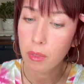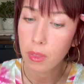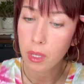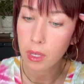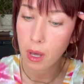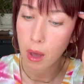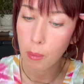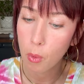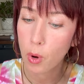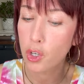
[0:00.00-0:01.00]
the
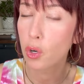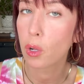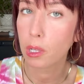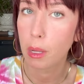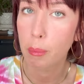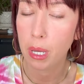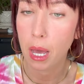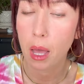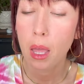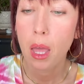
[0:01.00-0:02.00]
um, original
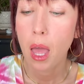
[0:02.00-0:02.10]
Olympéa.